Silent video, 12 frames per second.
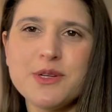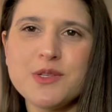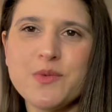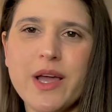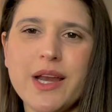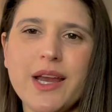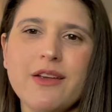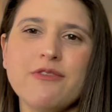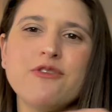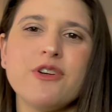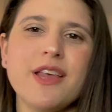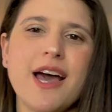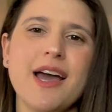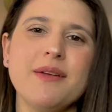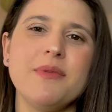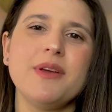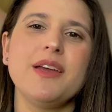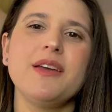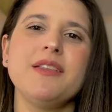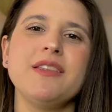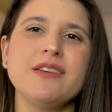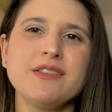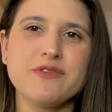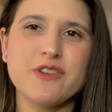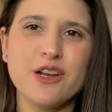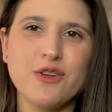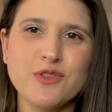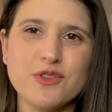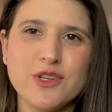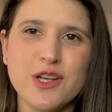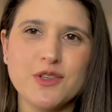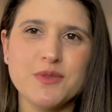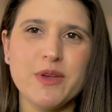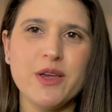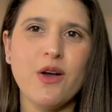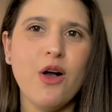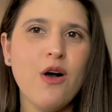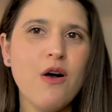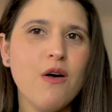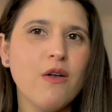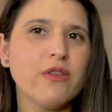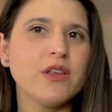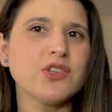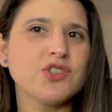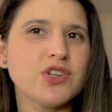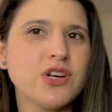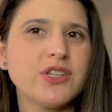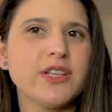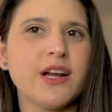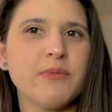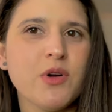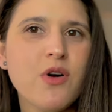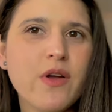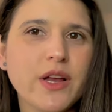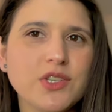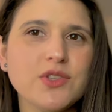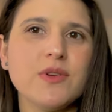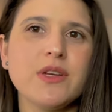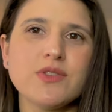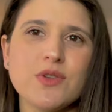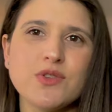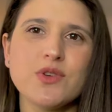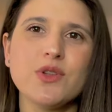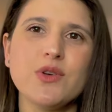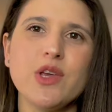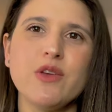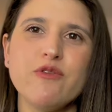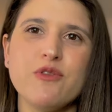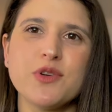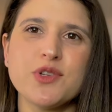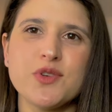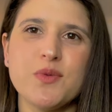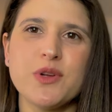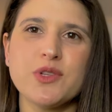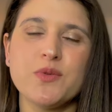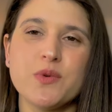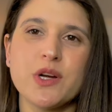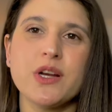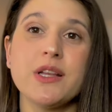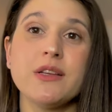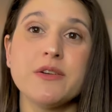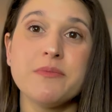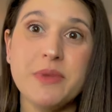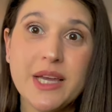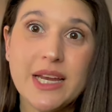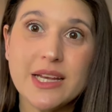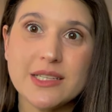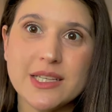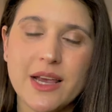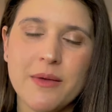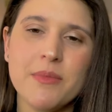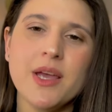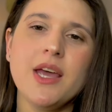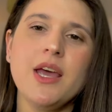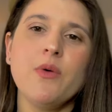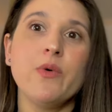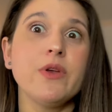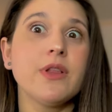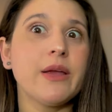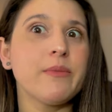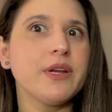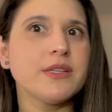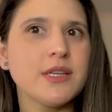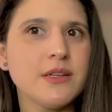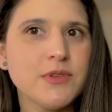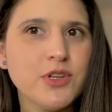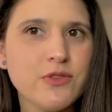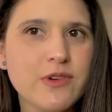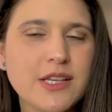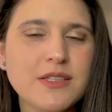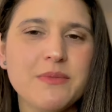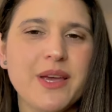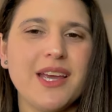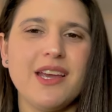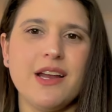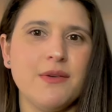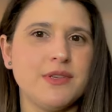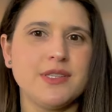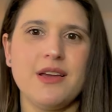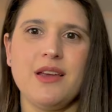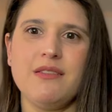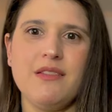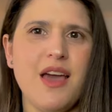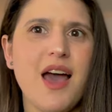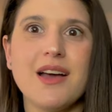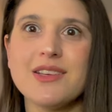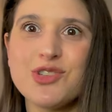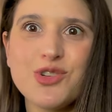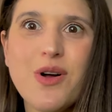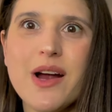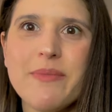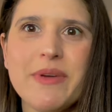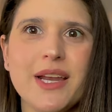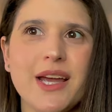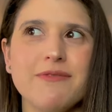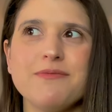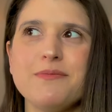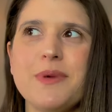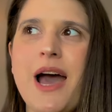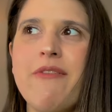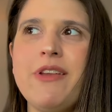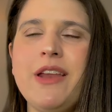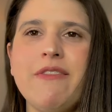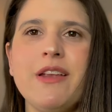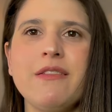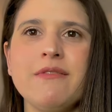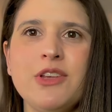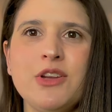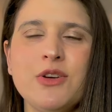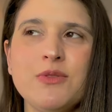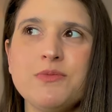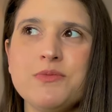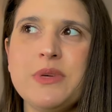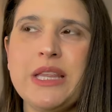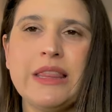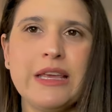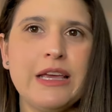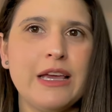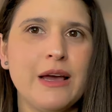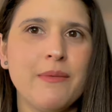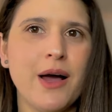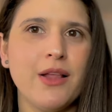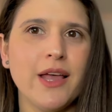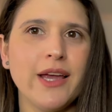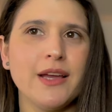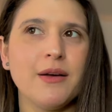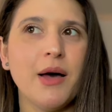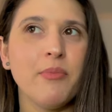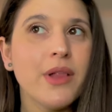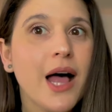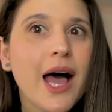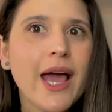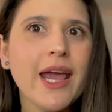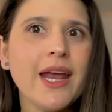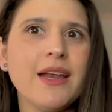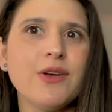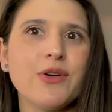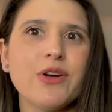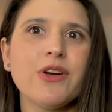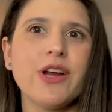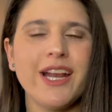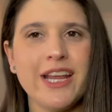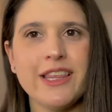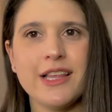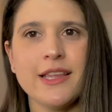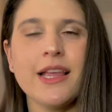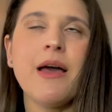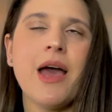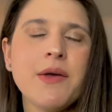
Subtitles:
is waiting for that, this friend also tells me, oh, this church that I'm going to is also looking for someone to work in their media team. Would you like me to send your resume? And I was like, yeah, sure. I mean, I haven't even, you know, been thinking about like applying or anything like that.